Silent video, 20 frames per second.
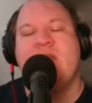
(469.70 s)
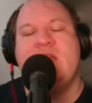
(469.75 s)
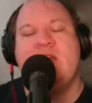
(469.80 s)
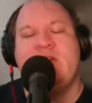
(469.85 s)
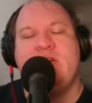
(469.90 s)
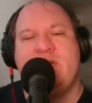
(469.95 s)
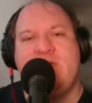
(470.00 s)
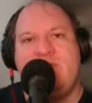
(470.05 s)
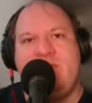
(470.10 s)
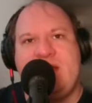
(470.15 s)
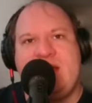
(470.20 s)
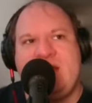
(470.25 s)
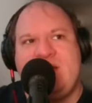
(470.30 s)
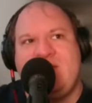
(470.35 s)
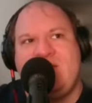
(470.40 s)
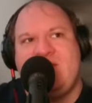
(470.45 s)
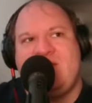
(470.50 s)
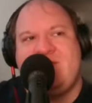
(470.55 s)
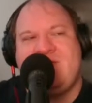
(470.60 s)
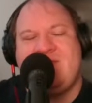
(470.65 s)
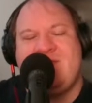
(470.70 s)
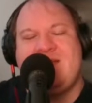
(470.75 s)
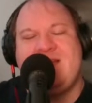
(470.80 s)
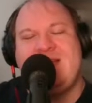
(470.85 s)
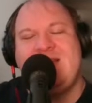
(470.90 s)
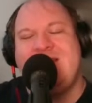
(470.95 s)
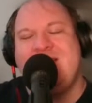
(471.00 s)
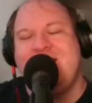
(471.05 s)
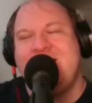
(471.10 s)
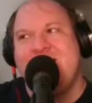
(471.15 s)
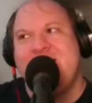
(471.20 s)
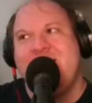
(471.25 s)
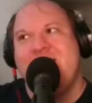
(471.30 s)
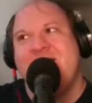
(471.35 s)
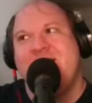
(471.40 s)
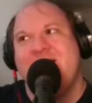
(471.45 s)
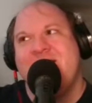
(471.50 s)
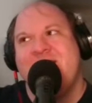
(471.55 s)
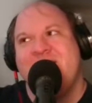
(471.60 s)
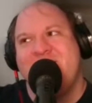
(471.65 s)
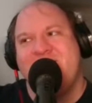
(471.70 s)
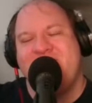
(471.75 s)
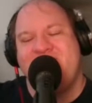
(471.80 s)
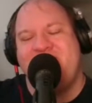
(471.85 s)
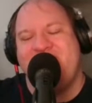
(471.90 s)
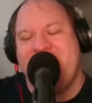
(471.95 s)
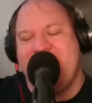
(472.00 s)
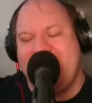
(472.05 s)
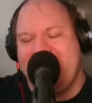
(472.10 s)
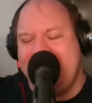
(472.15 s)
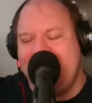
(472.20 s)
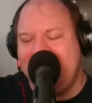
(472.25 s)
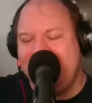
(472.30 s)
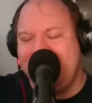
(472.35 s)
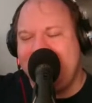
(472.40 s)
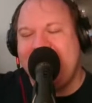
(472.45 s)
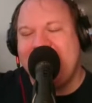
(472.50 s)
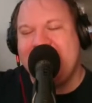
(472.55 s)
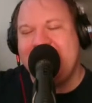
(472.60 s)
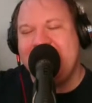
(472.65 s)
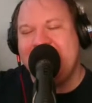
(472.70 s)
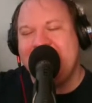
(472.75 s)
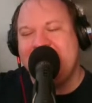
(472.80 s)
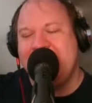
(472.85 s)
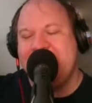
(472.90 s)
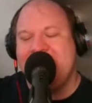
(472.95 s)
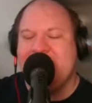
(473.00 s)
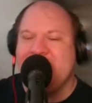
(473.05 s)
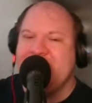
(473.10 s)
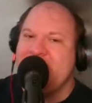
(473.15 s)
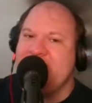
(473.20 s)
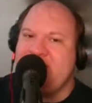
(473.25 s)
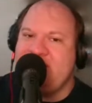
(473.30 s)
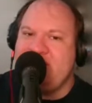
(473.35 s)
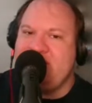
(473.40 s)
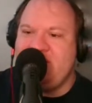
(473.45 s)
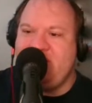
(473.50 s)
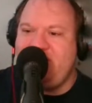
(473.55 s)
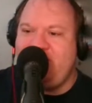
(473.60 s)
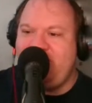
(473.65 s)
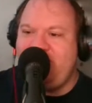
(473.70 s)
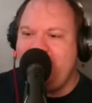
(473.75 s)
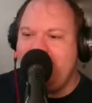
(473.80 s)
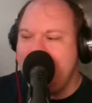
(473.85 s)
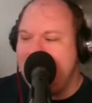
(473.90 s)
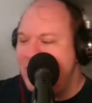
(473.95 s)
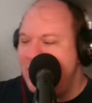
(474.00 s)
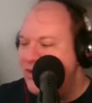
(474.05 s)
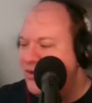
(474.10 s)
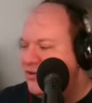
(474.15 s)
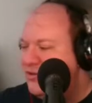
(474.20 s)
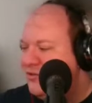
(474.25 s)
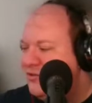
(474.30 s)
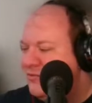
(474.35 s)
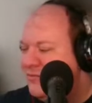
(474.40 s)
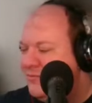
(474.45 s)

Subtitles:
in her defense, Johnny is Johnny. He's a huge showboater.